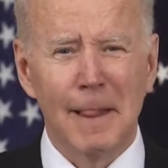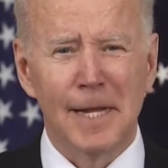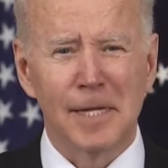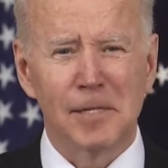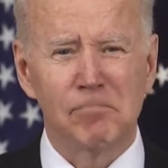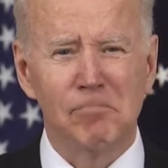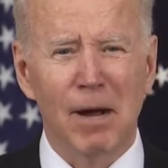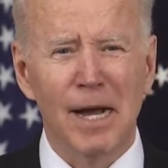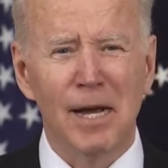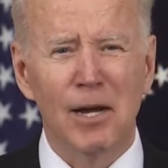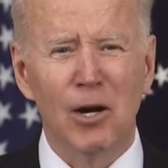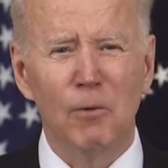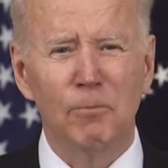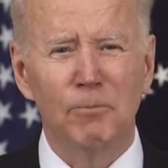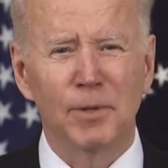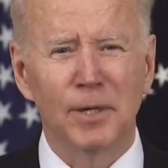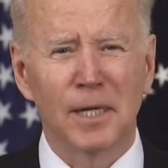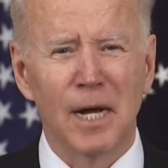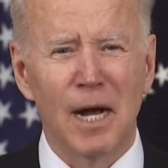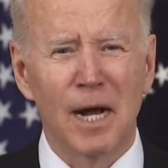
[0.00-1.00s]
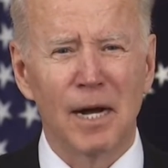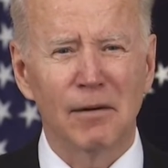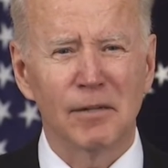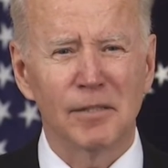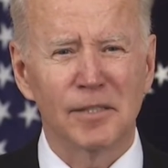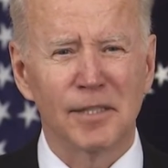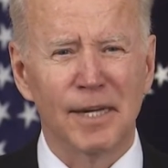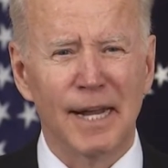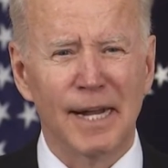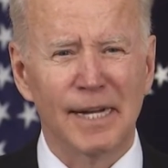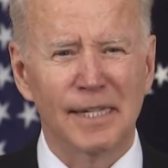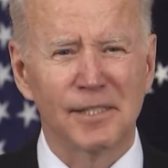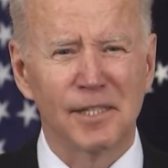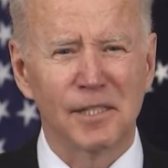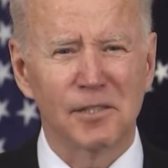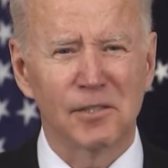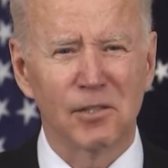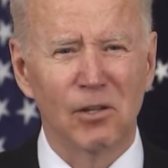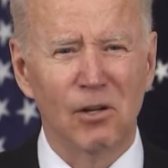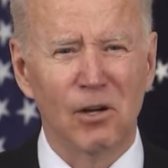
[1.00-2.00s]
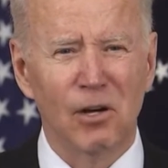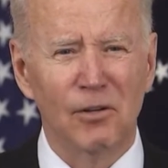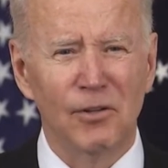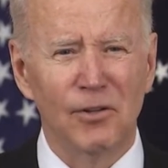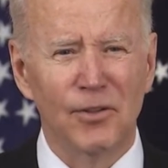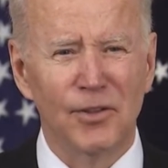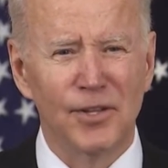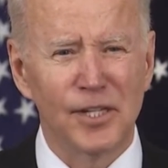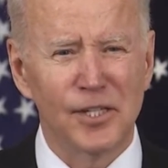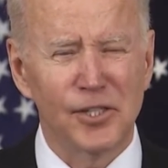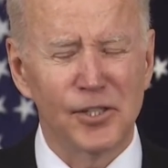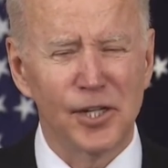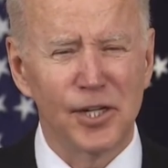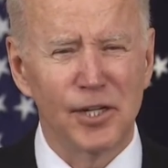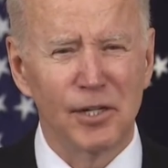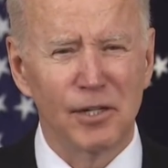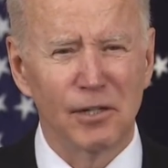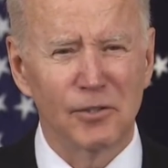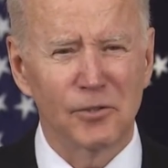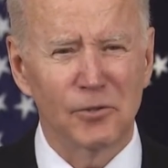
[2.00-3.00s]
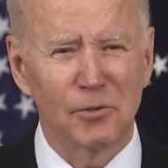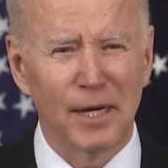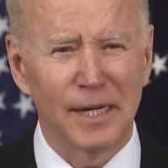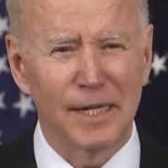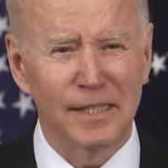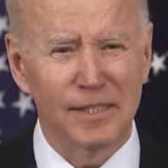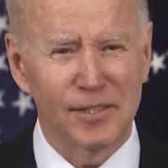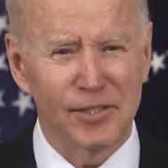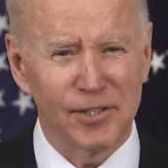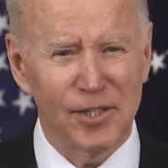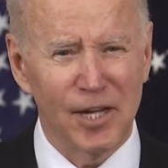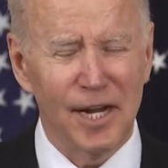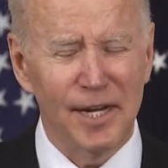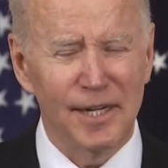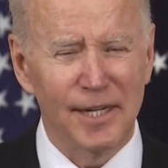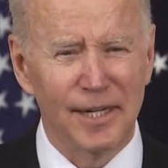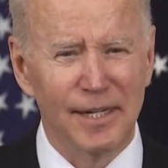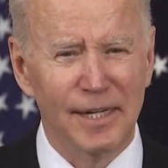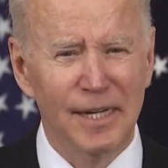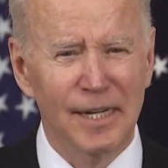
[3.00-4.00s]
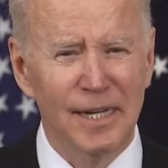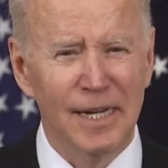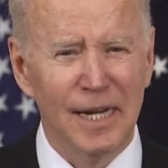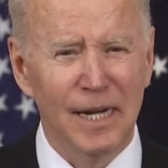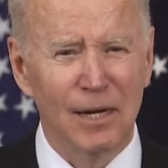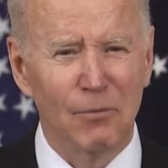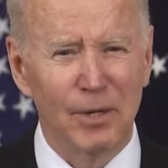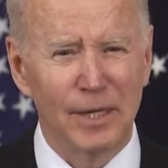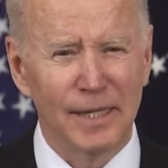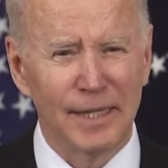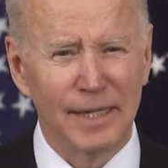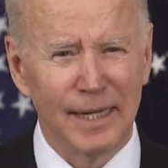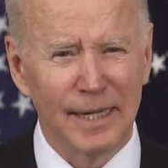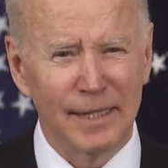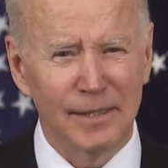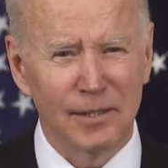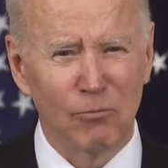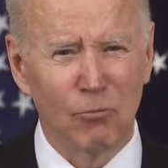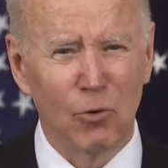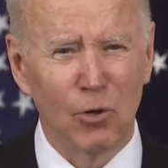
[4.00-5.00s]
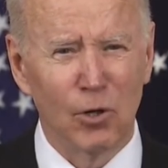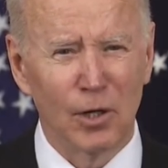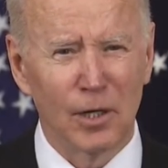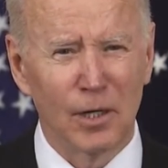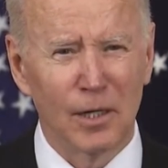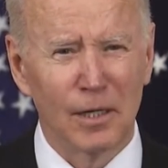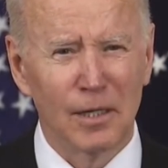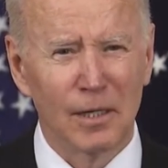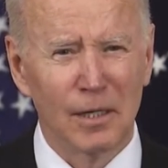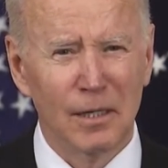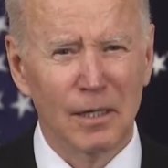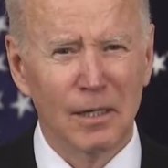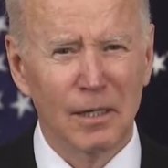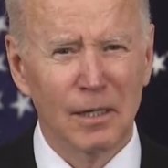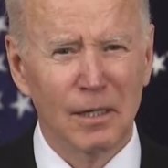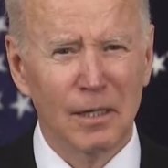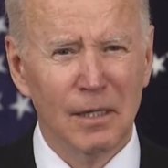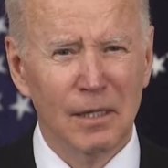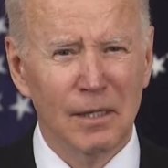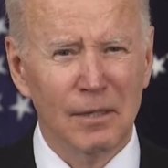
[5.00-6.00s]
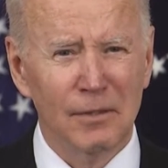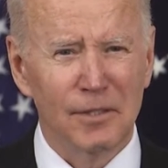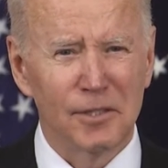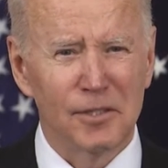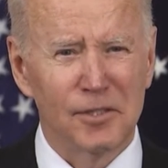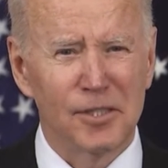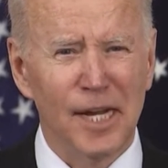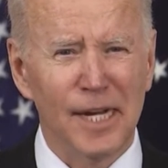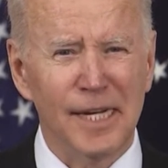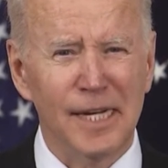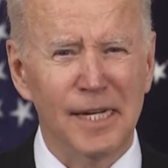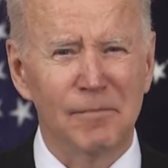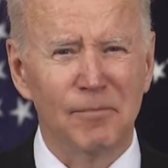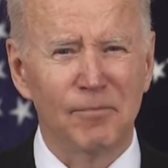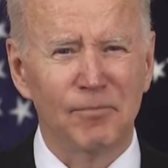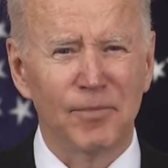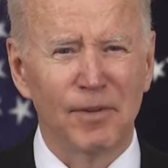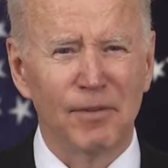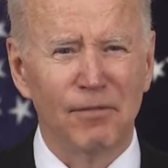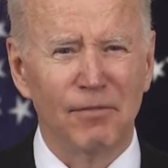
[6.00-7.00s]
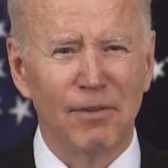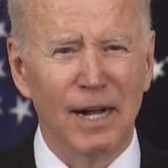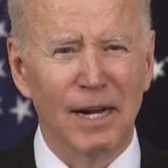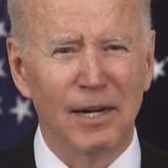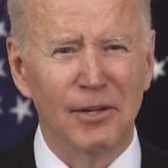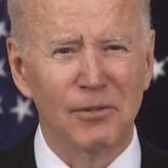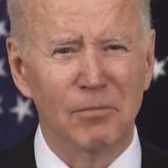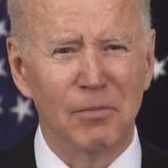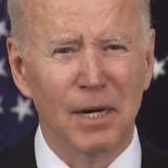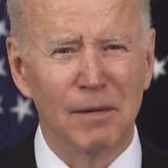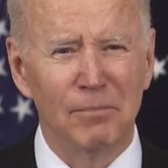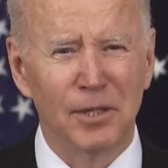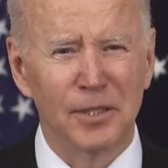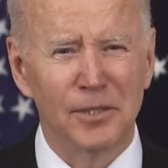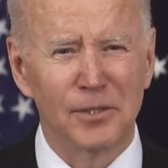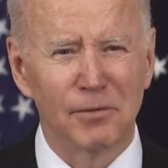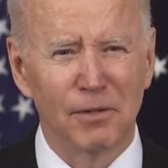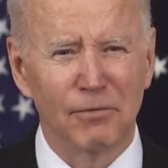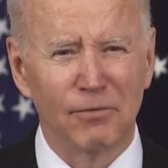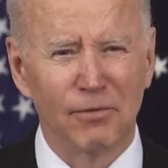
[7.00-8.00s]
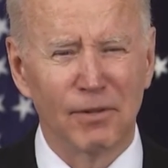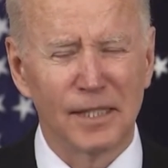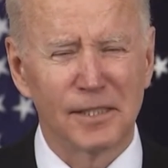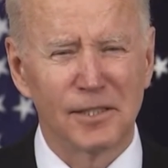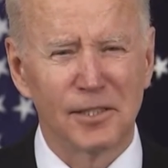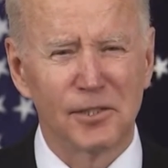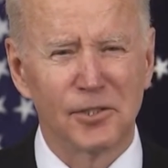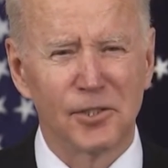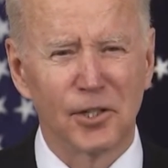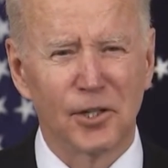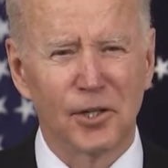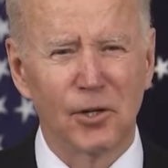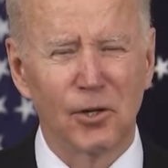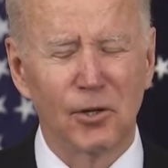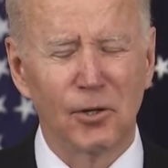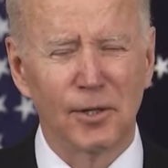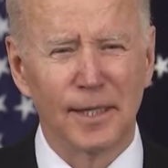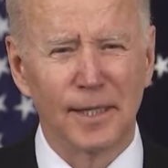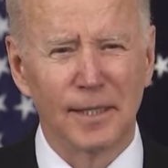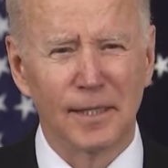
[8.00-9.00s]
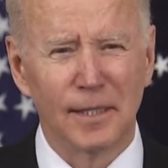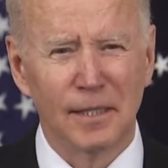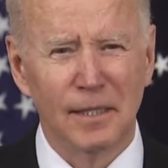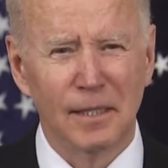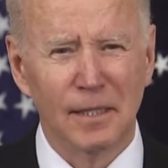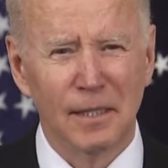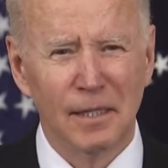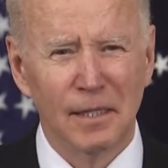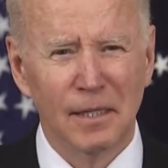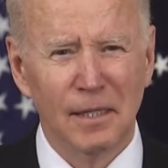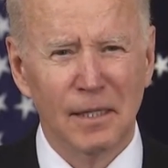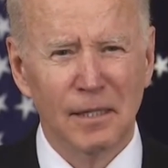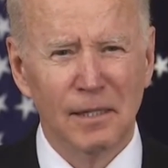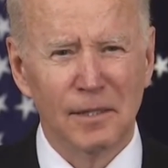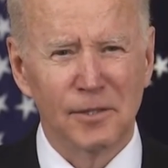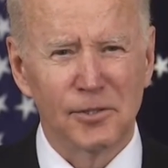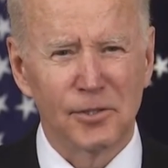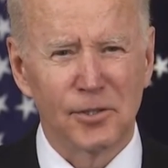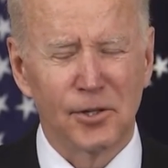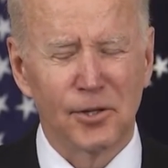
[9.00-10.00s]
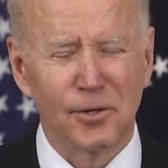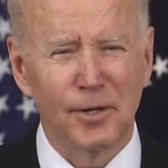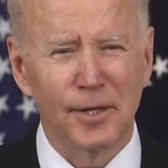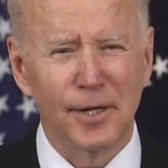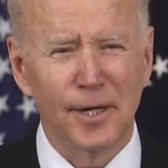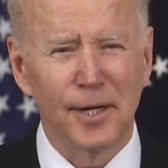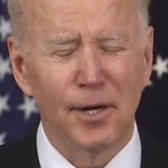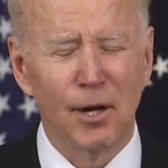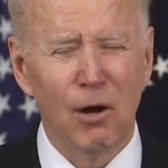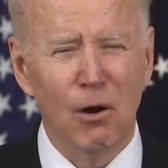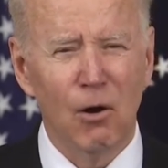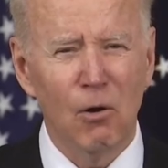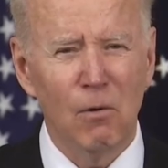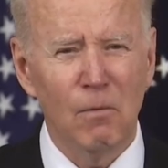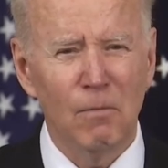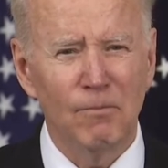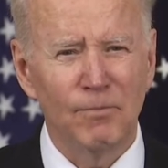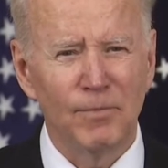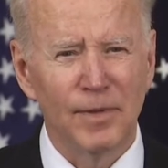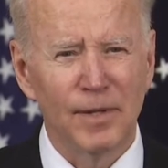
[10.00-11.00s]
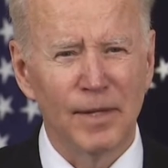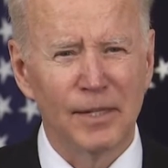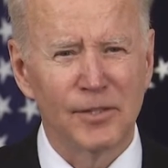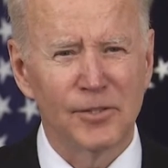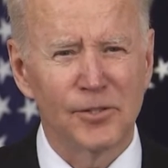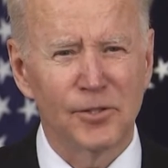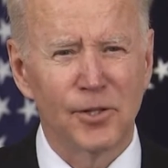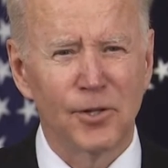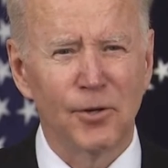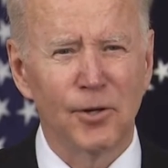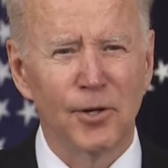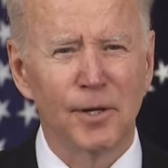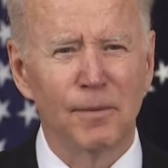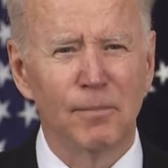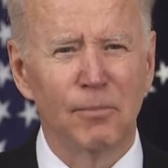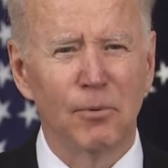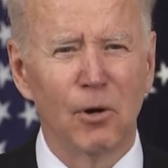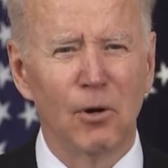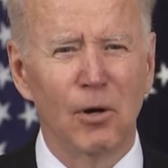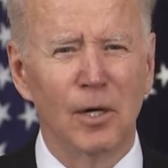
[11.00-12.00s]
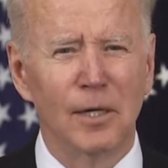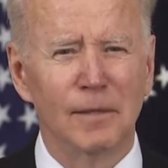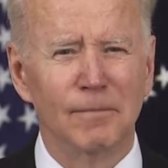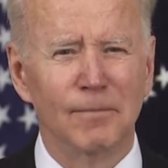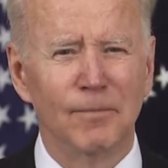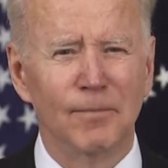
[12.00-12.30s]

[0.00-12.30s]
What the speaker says: It's my hope that Congress enacts this law this year so I can sign it and we can get to work. The second value my budget reflects is security. Security at home and security abroad.